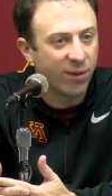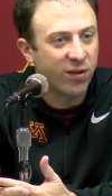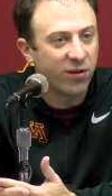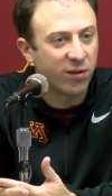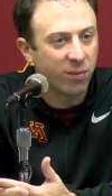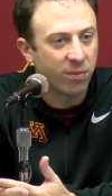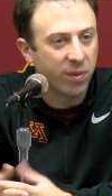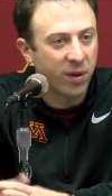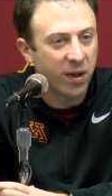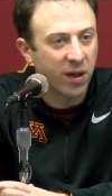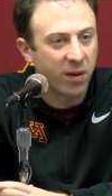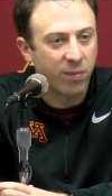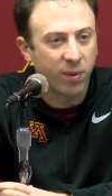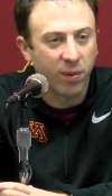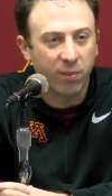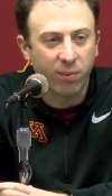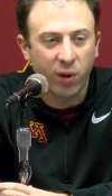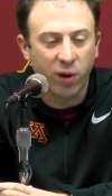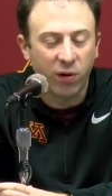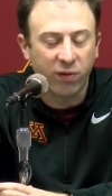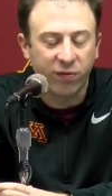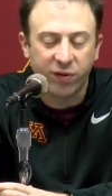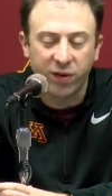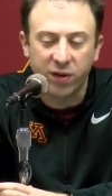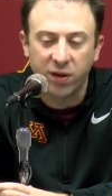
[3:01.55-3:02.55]
He's a big. But
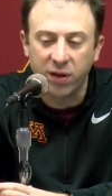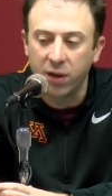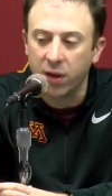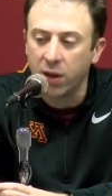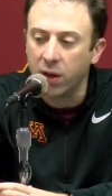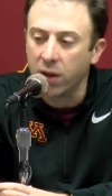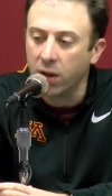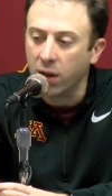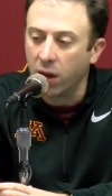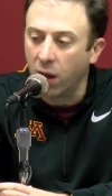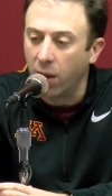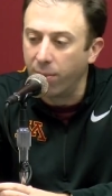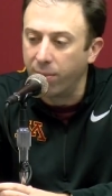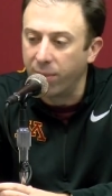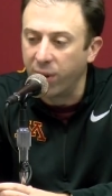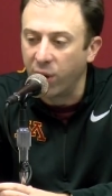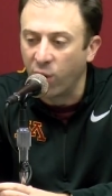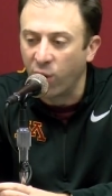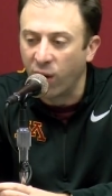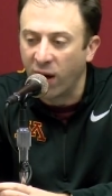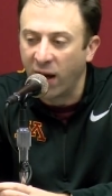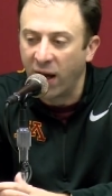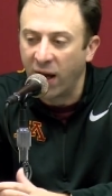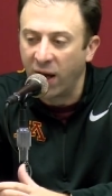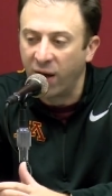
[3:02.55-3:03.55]
Murph and
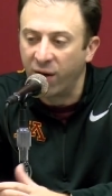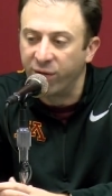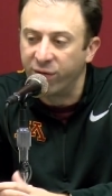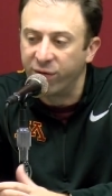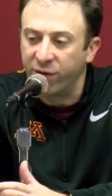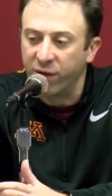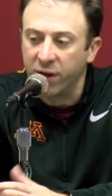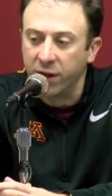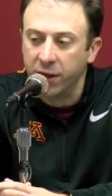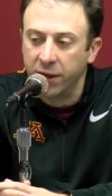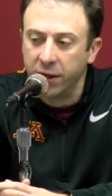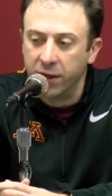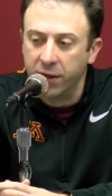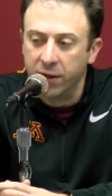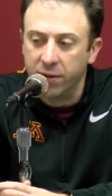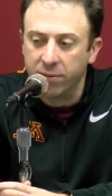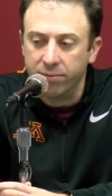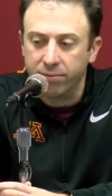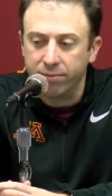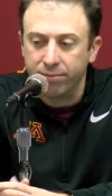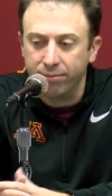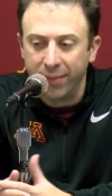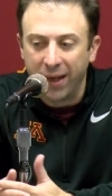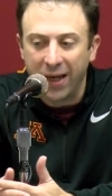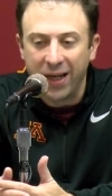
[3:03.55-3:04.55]
Amir have
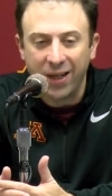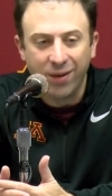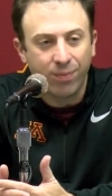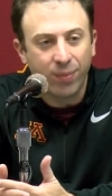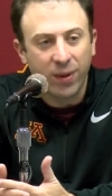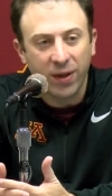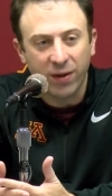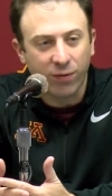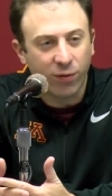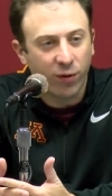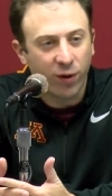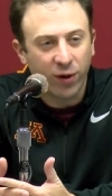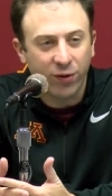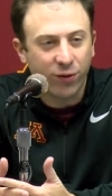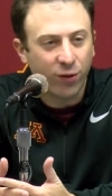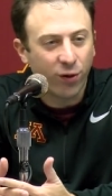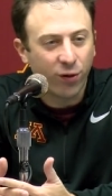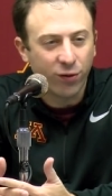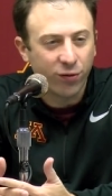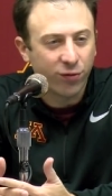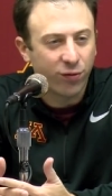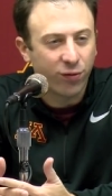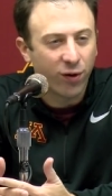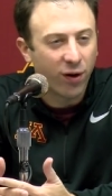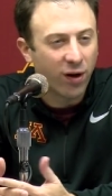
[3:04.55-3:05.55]
made big free
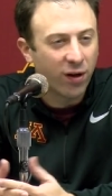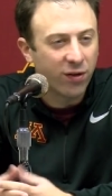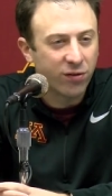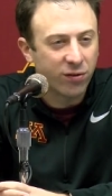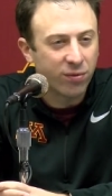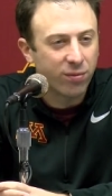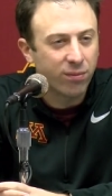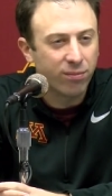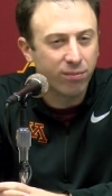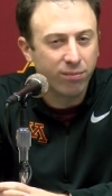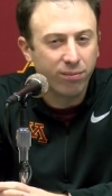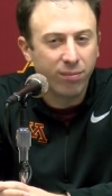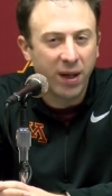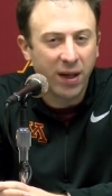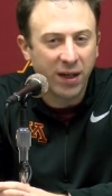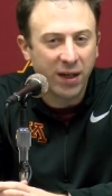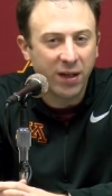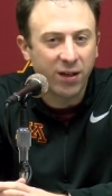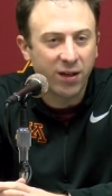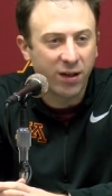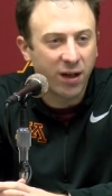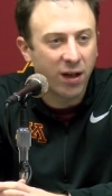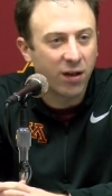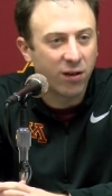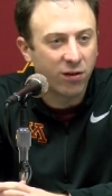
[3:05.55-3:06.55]
throws for us many
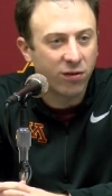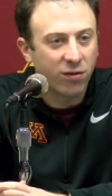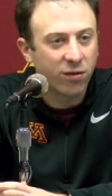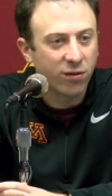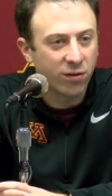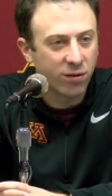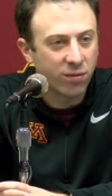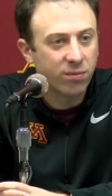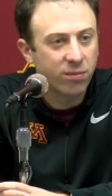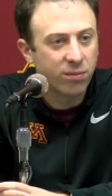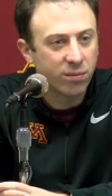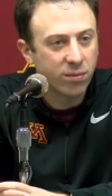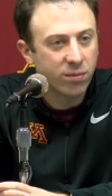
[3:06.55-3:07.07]
occasions.